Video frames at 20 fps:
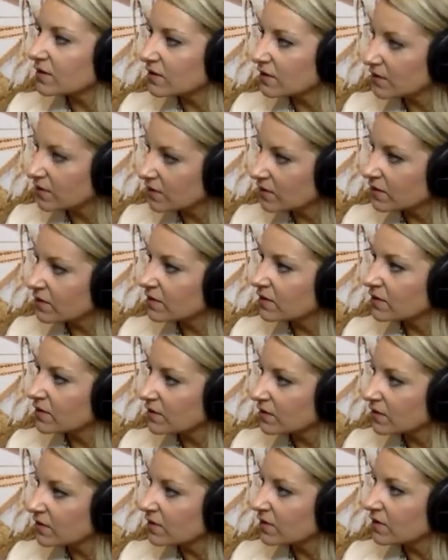
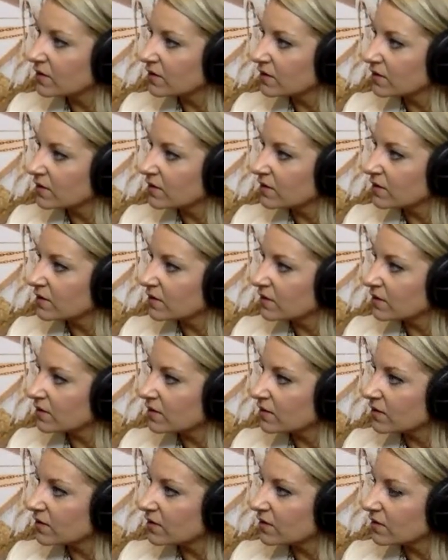
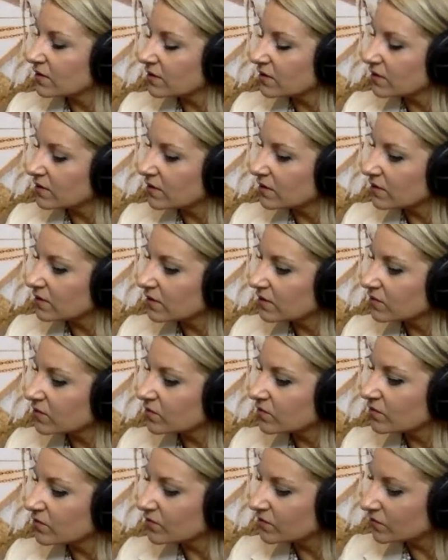
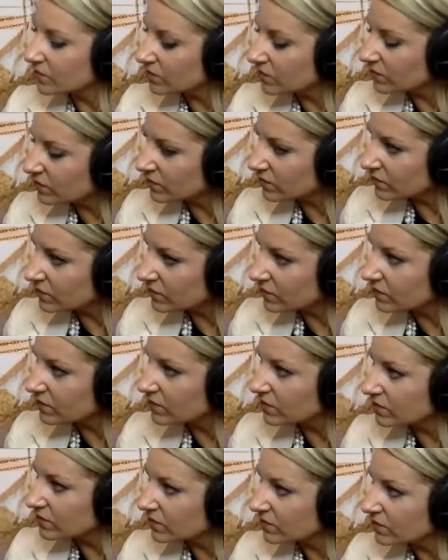
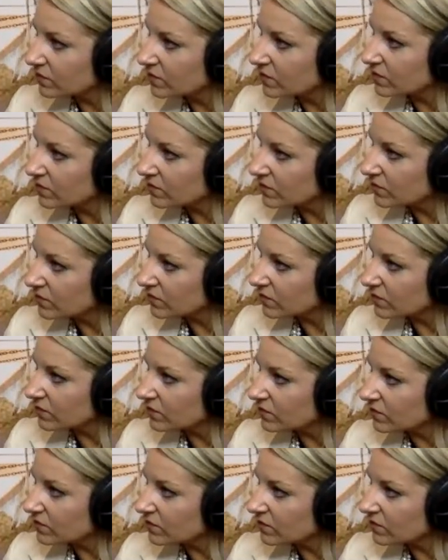
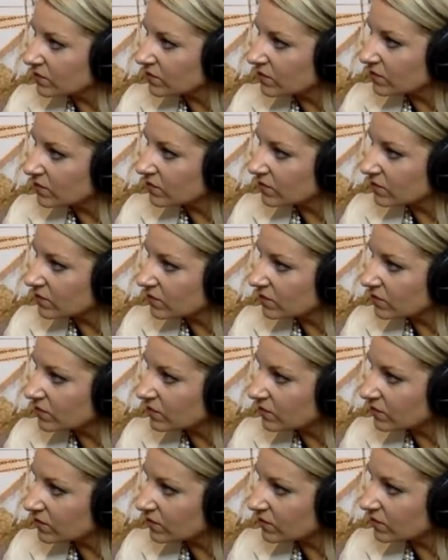The person shown says nothing.